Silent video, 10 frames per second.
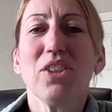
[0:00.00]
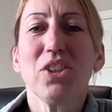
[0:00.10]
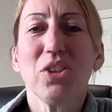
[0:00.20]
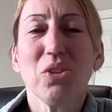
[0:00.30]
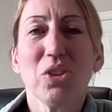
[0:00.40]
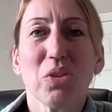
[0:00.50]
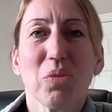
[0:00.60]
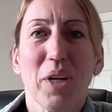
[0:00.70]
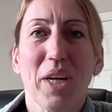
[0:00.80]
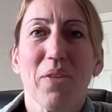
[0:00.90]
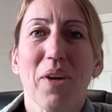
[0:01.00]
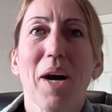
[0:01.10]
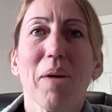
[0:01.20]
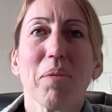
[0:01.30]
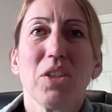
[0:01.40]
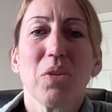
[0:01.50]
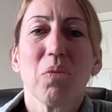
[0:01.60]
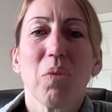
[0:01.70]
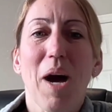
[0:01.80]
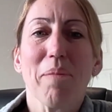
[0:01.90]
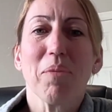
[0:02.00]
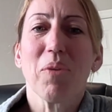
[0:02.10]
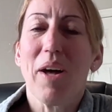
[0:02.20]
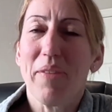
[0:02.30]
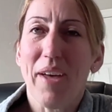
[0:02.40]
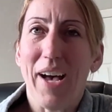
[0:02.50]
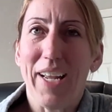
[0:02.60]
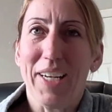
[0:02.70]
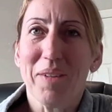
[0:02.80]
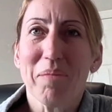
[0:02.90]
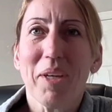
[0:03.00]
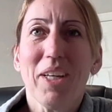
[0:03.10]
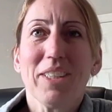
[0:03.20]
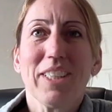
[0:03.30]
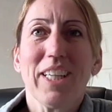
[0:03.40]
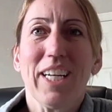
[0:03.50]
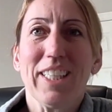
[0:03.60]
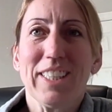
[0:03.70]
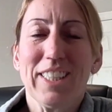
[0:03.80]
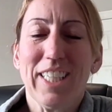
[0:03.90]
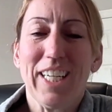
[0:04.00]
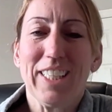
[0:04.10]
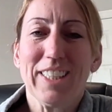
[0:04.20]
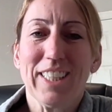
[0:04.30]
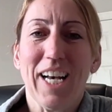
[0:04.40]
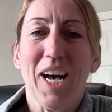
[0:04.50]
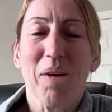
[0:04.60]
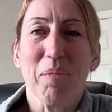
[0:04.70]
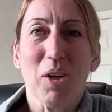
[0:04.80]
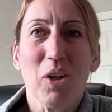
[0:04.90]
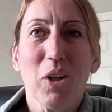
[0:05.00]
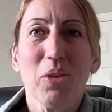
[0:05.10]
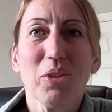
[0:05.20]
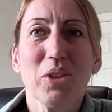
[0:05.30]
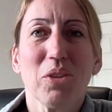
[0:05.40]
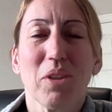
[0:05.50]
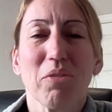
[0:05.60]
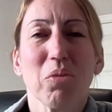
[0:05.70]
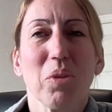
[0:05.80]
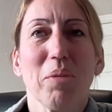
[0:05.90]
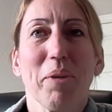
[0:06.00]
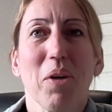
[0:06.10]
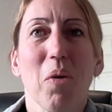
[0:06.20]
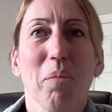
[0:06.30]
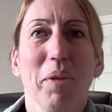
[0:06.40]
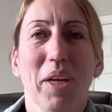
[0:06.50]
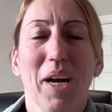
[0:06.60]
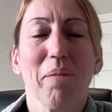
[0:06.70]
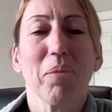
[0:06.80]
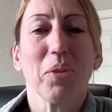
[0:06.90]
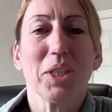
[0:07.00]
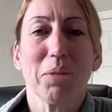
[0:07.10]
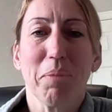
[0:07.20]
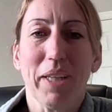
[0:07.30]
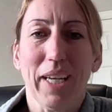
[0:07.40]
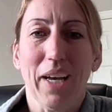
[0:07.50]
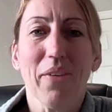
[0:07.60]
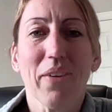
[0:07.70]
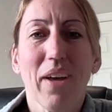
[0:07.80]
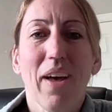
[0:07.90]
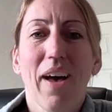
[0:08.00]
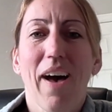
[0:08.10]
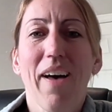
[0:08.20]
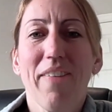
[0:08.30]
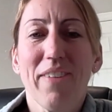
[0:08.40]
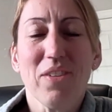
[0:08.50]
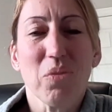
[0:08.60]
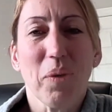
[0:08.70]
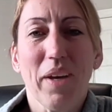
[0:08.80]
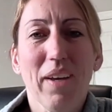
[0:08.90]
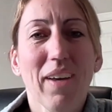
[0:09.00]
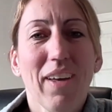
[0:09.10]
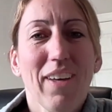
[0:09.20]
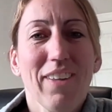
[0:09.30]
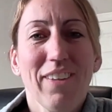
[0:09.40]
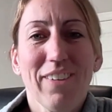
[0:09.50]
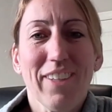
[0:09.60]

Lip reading: just use Saran Wrap to wrap around the item so that it stays closed. You don't have to worry about it opening up or spilling out. And this way you